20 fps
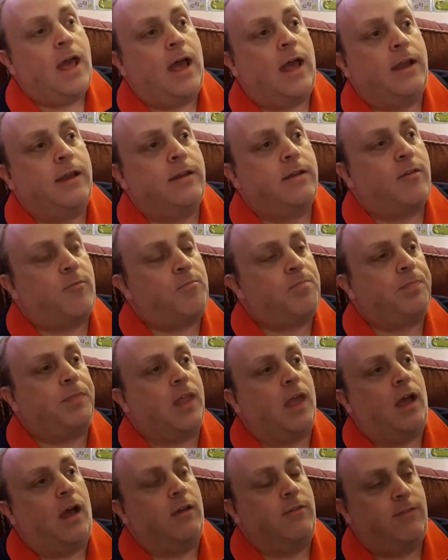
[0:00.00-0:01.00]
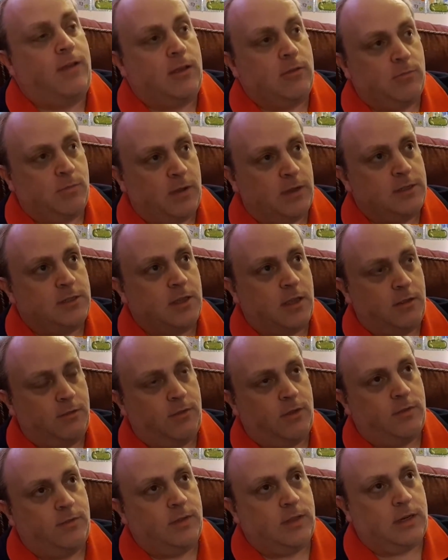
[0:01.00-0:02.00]
And I found
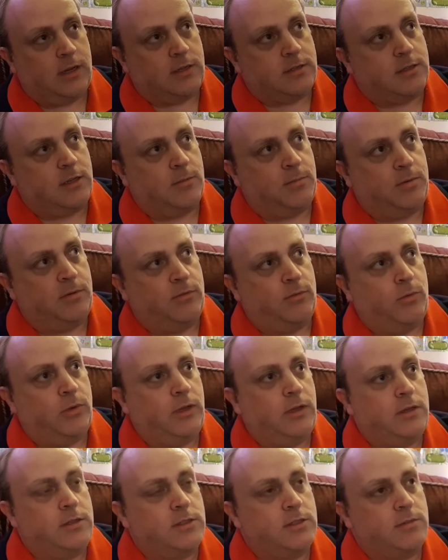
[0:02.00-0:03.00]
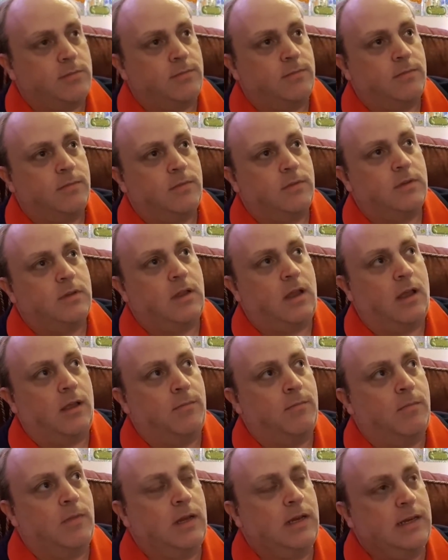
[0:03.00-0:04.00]
myself over the last couple of weeks
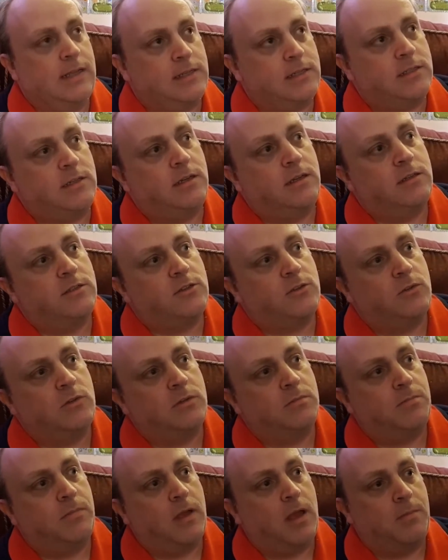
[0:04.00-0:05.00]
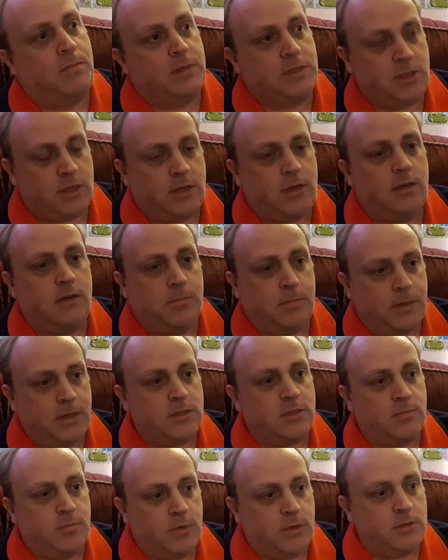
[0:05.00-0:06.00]
listening to a particular
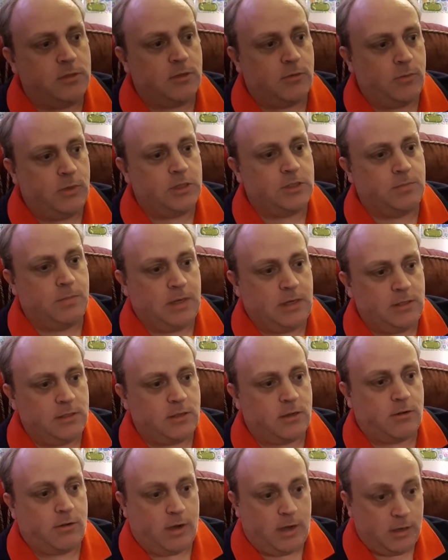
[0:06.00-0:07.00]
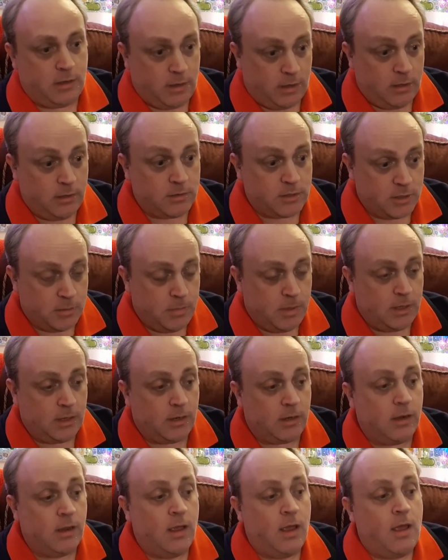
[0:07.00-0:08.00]
piece of music which means a great deal to
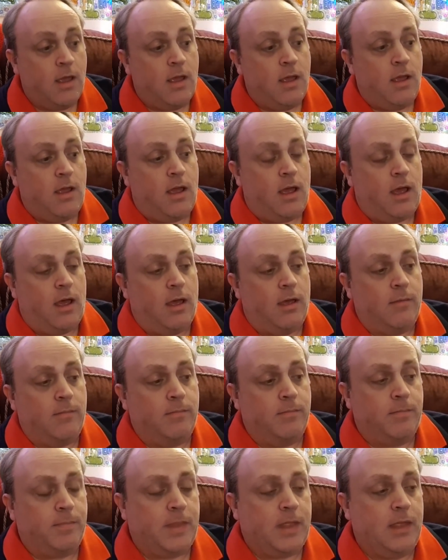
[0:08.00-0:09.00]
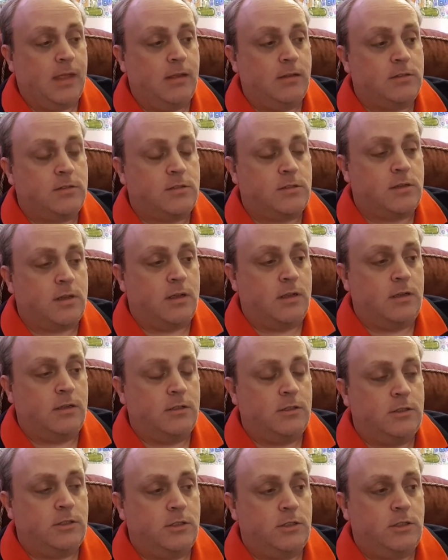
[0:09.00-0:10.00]
me. It's
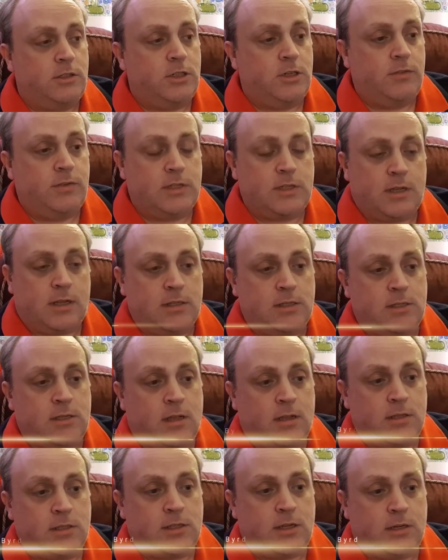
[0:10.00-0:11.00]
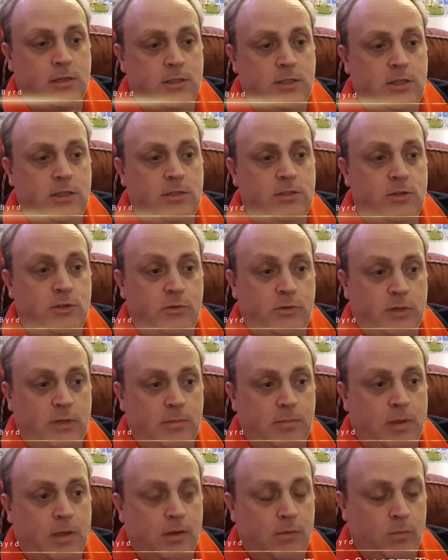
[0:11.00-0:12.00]
Civitas Sancti
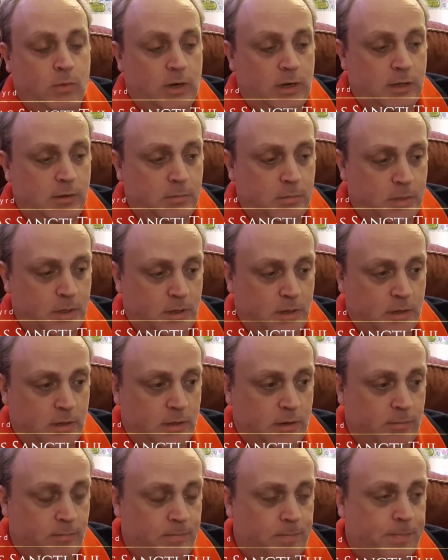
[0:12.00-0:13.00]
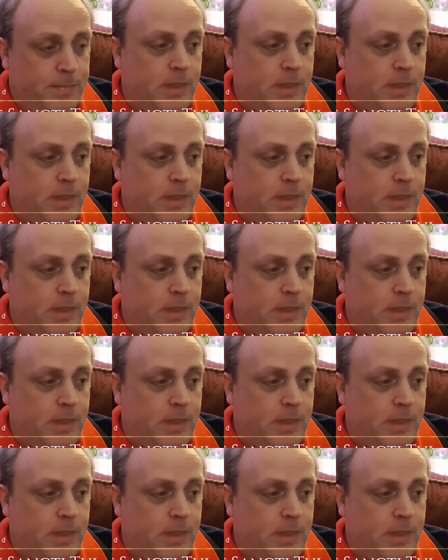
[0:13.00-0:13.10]
Tui by William Byrd,